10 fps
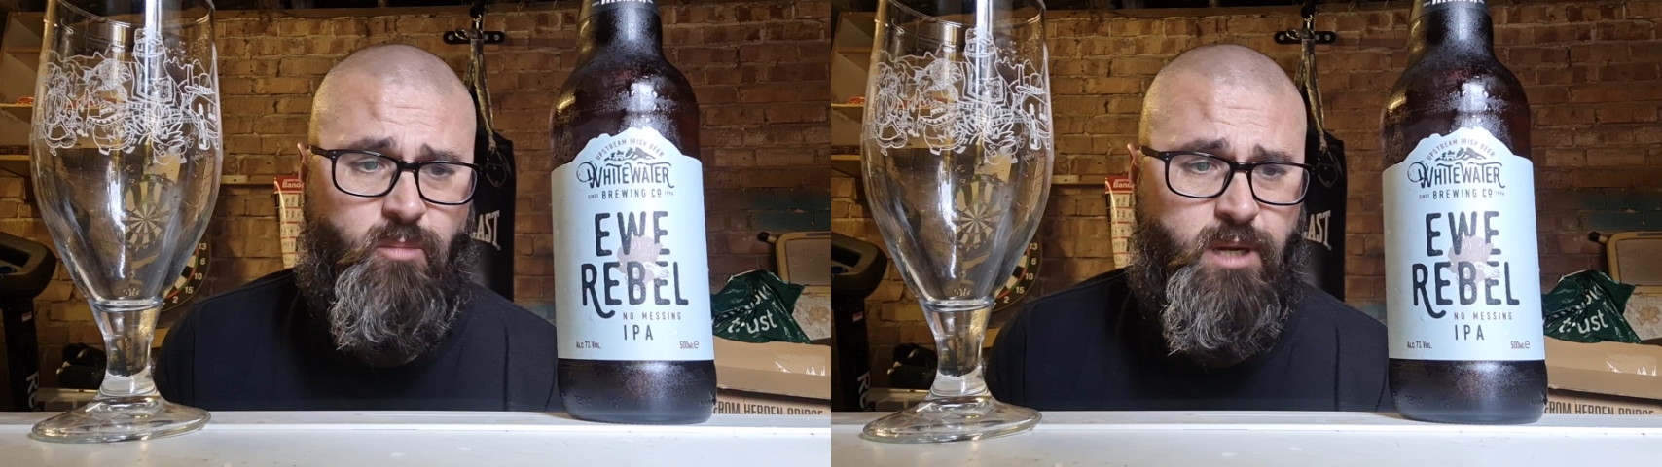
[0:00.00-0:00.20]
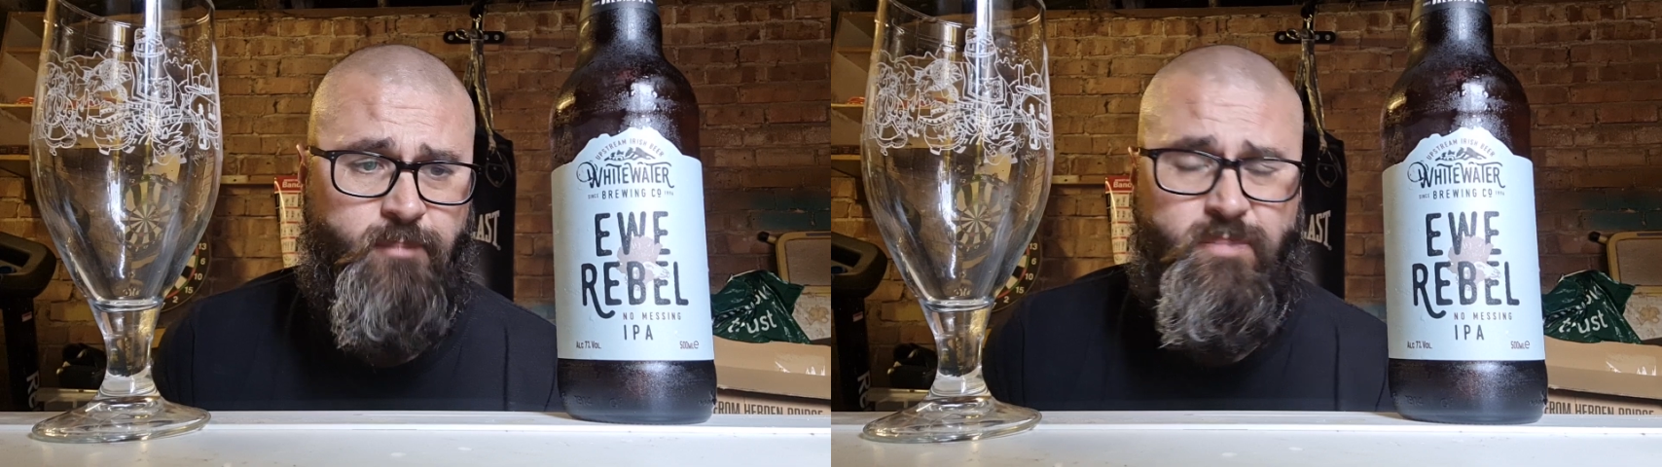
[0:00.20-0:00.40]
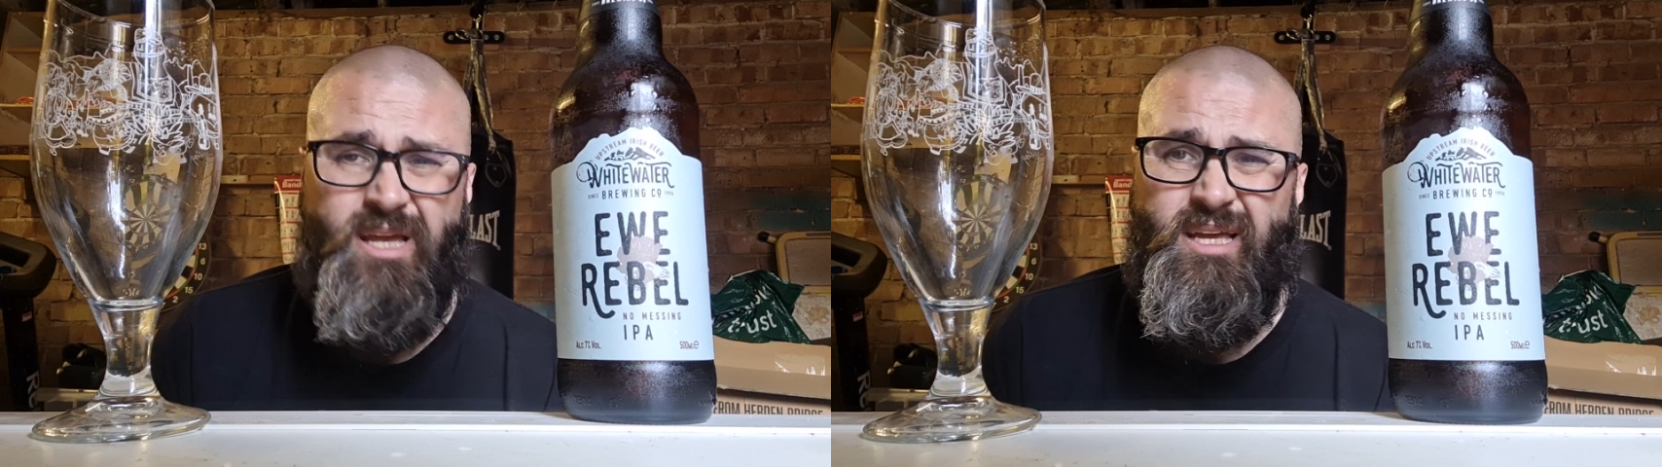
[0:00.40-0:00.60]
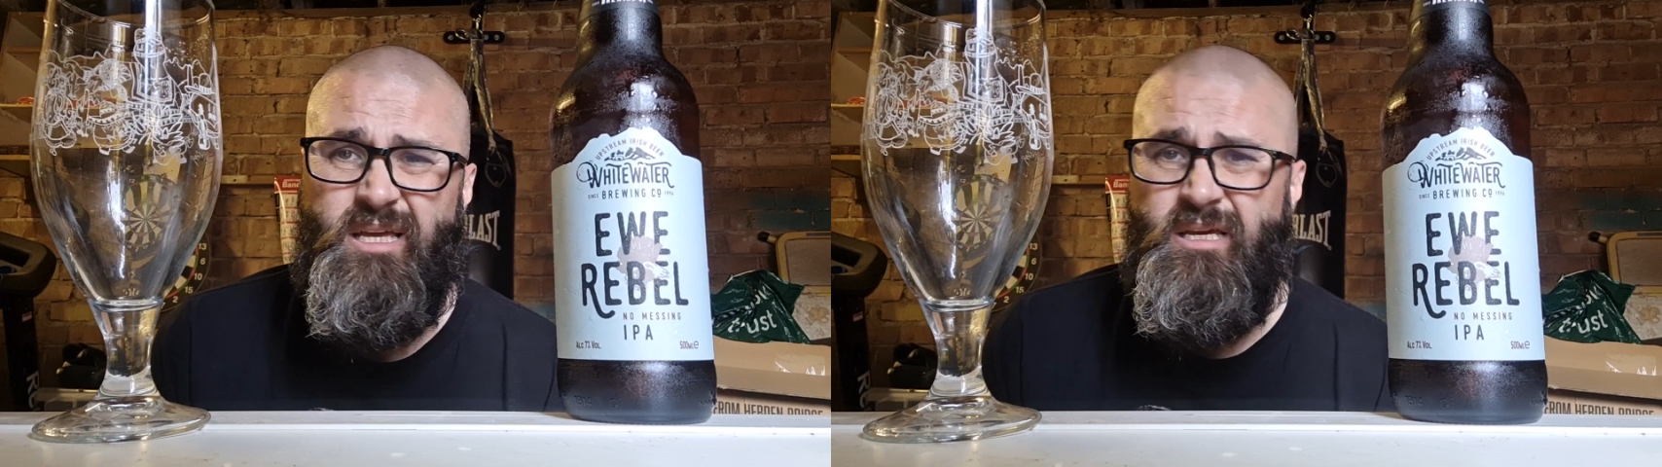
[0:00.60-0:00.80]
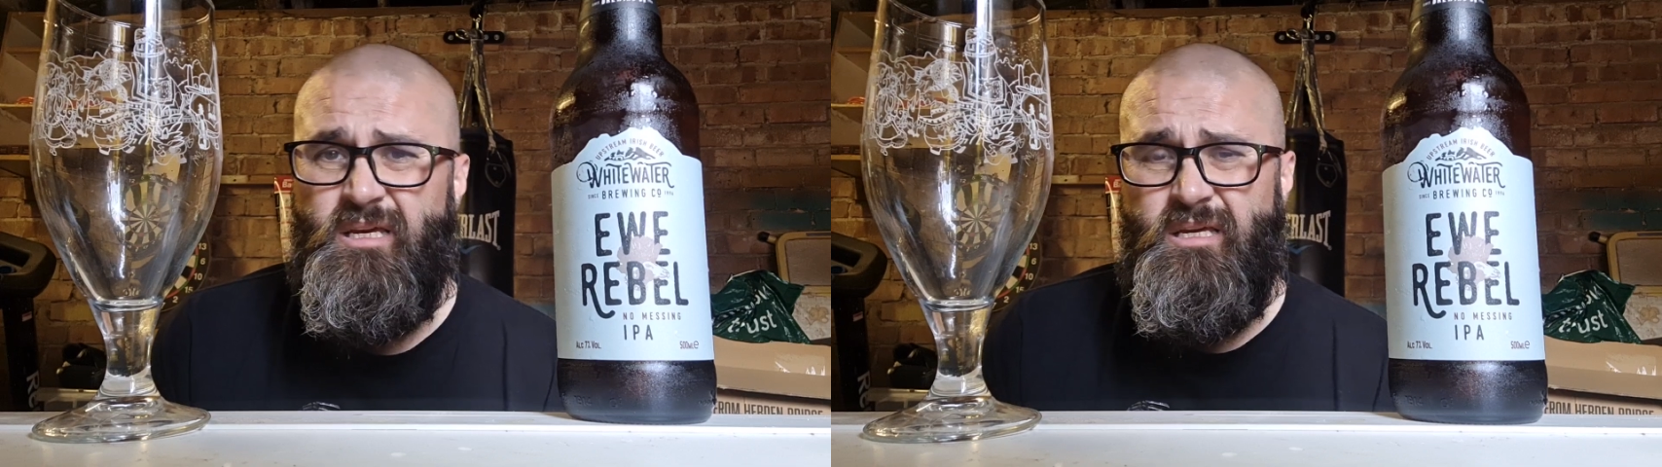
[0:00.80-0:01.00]
But
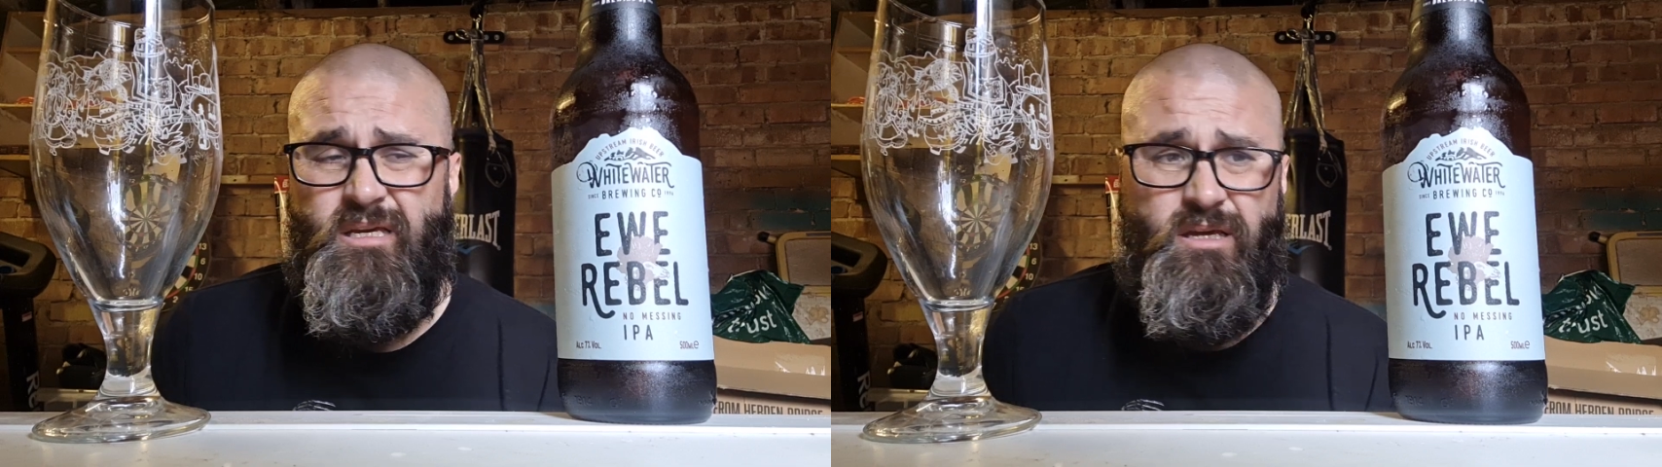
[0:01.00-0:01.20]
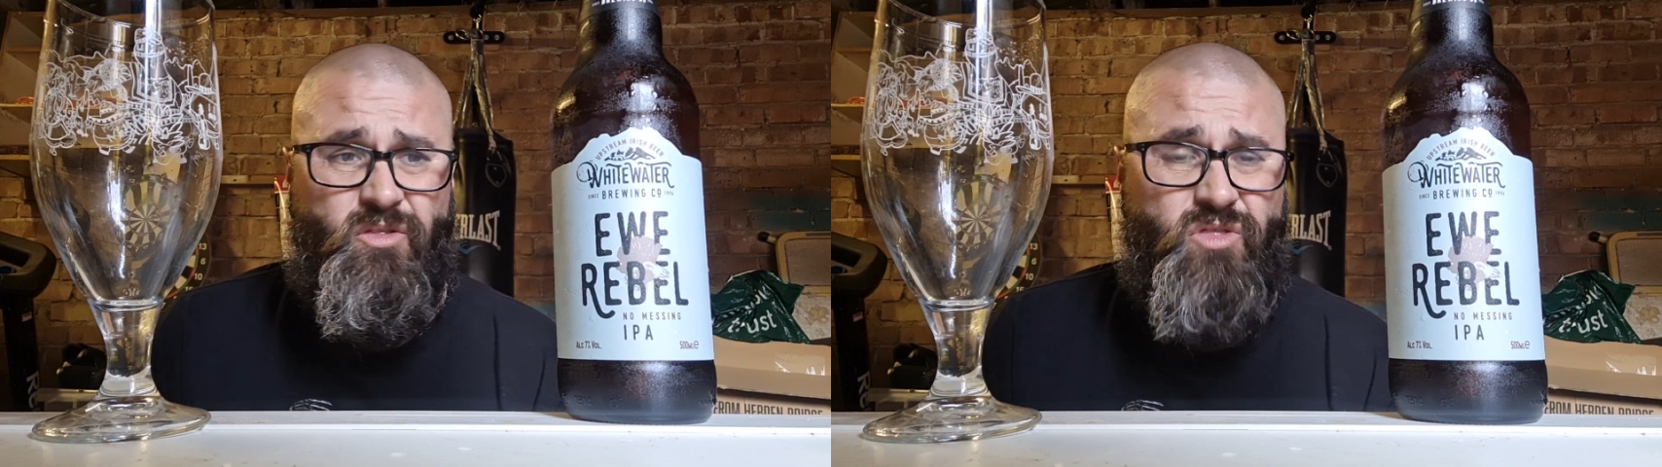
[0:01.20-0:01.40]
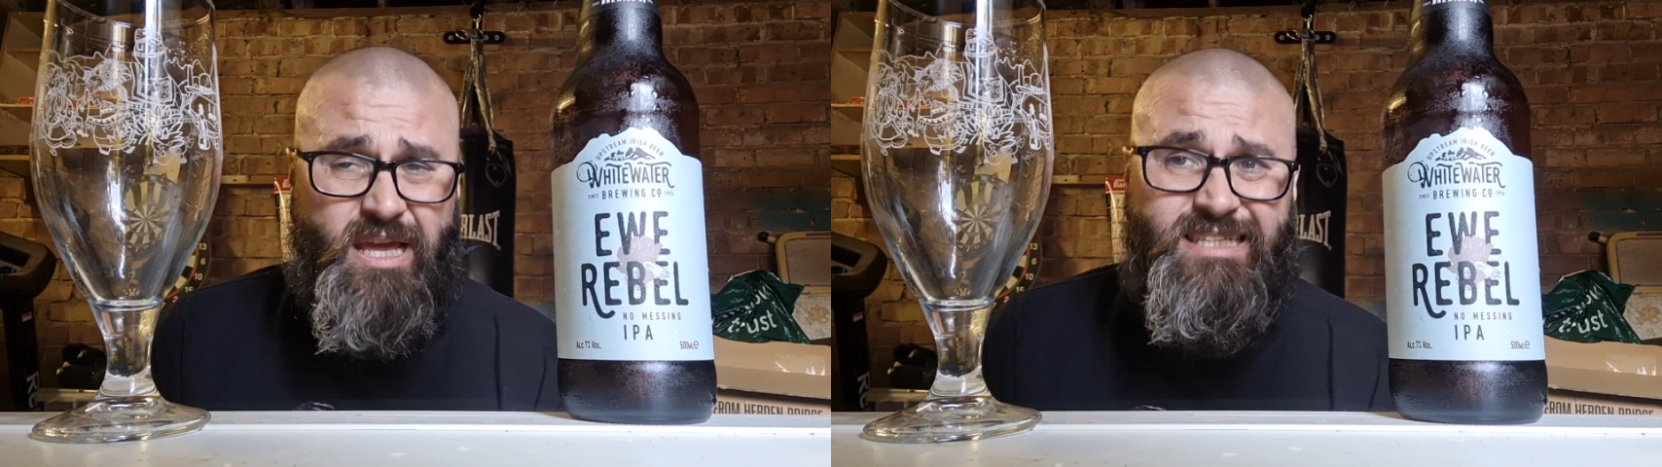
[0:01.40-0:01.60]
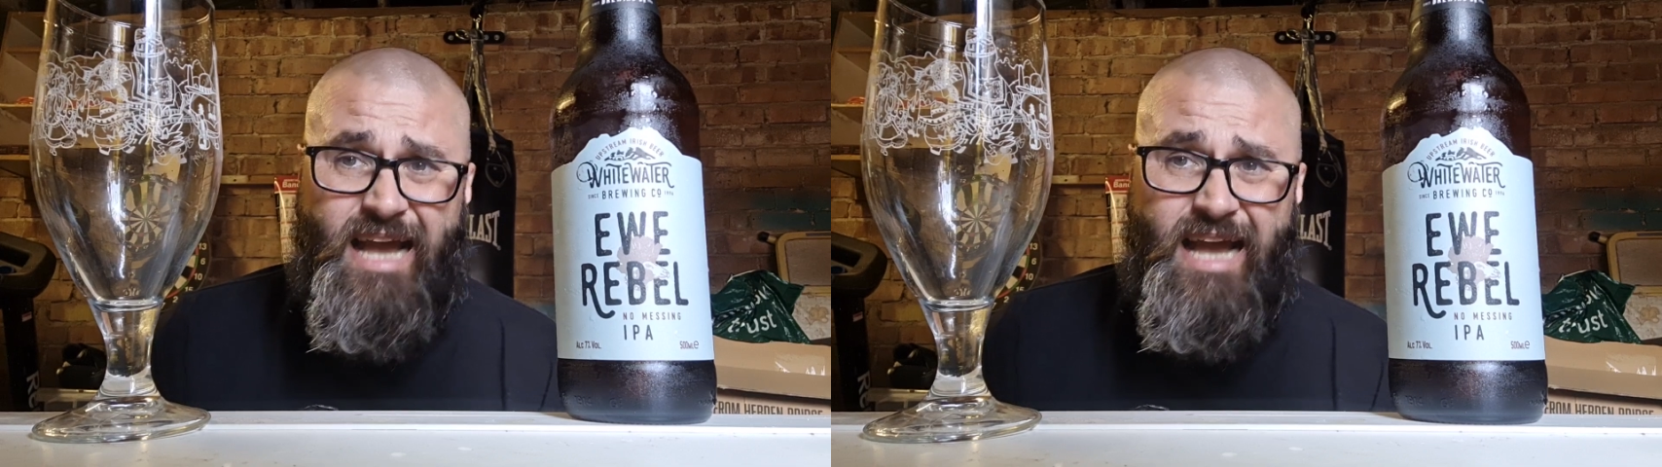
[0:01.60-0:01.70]
this